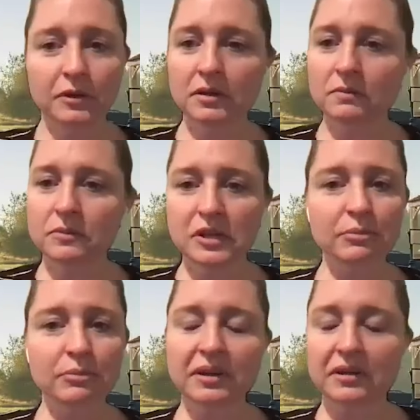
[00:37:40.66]
for
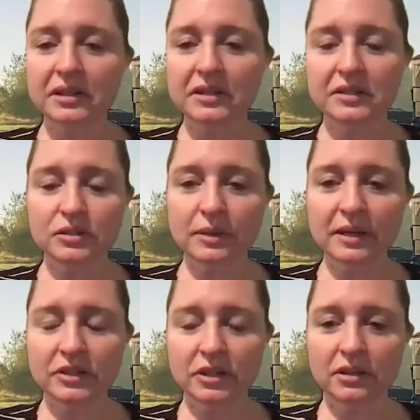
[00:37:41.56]
temporary
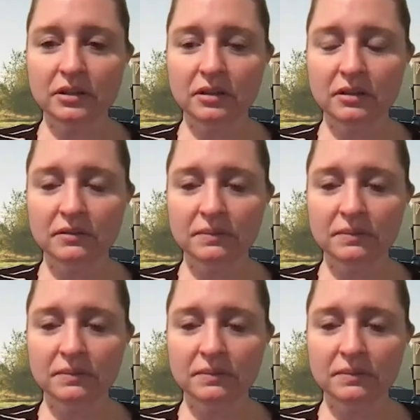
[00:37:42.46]
situation you know